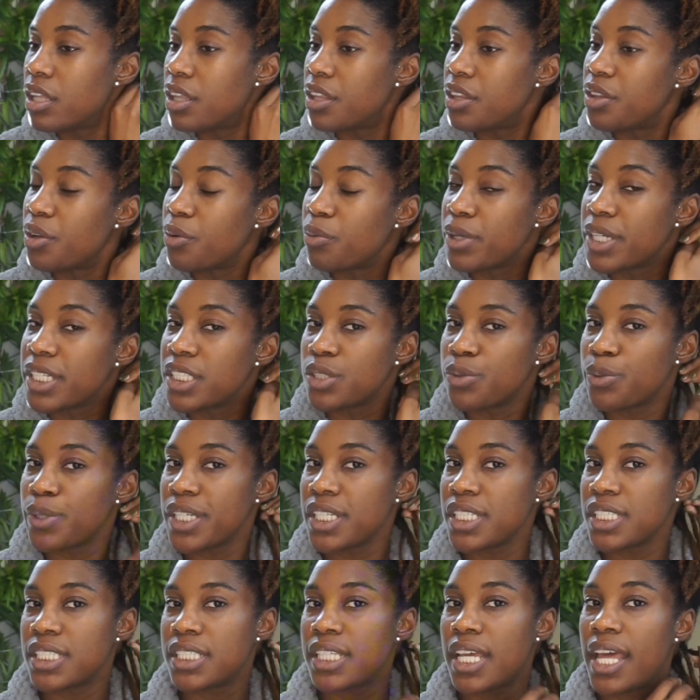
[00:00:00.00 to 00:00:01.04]
the
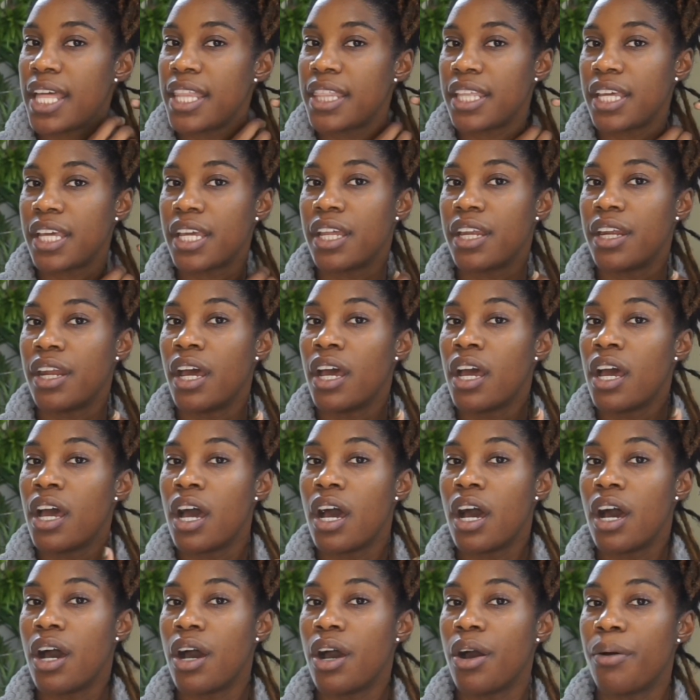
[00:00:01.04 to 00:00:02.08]
retwist, and then
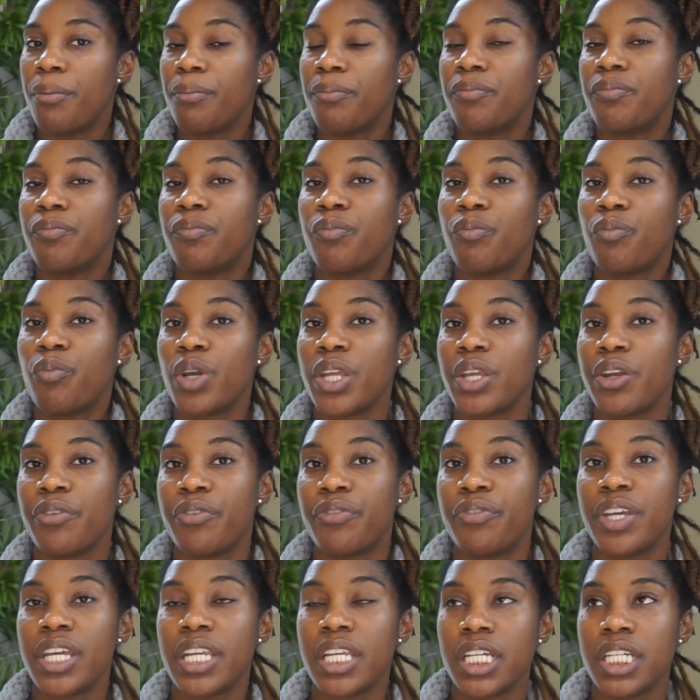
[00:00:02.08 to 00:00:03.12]
when you're
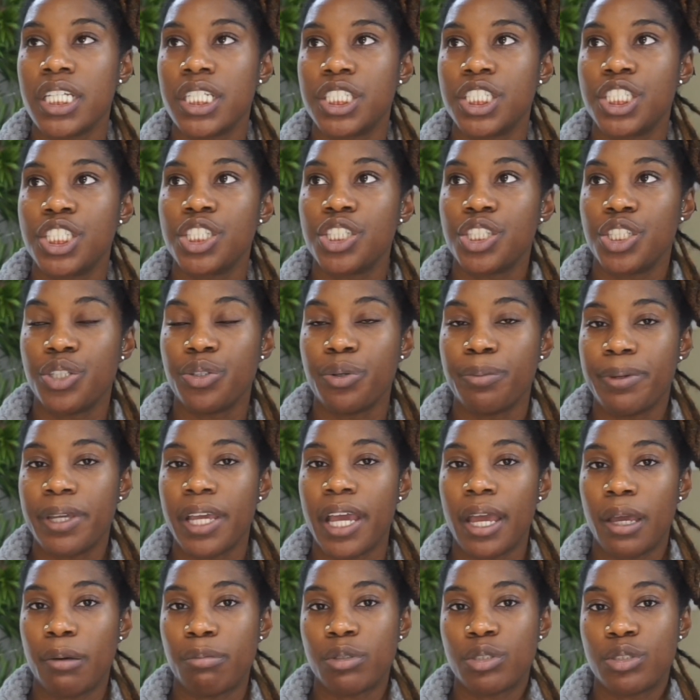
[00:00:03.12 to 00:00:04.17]
finished, you'll be
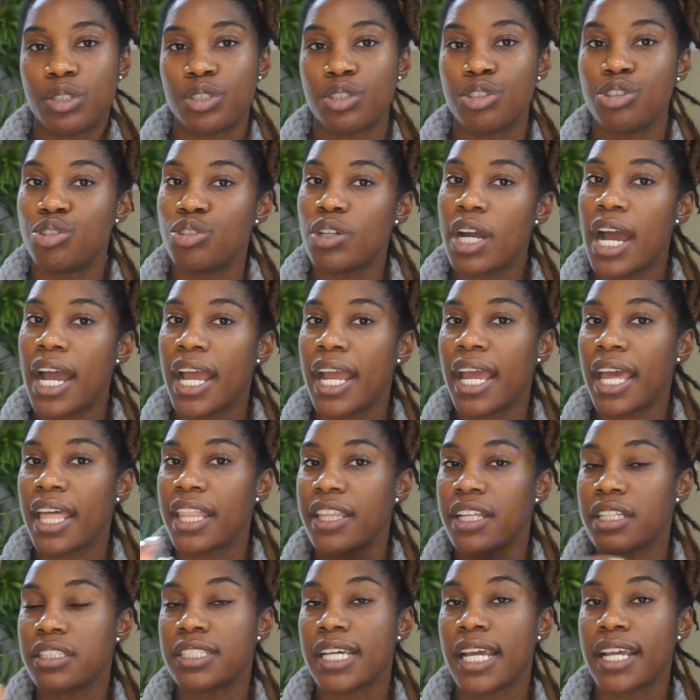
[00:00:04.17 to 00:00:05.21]
able to dry it and
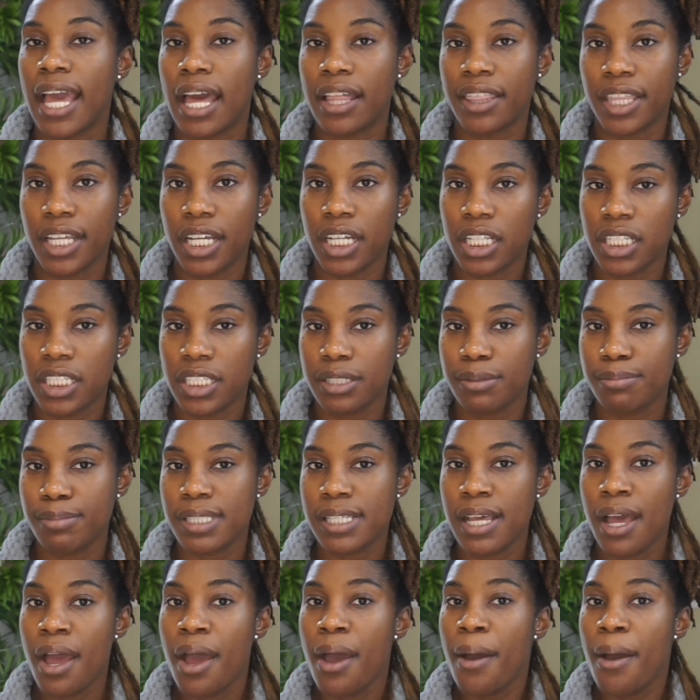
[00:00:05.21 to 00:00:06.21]
then take out the clips.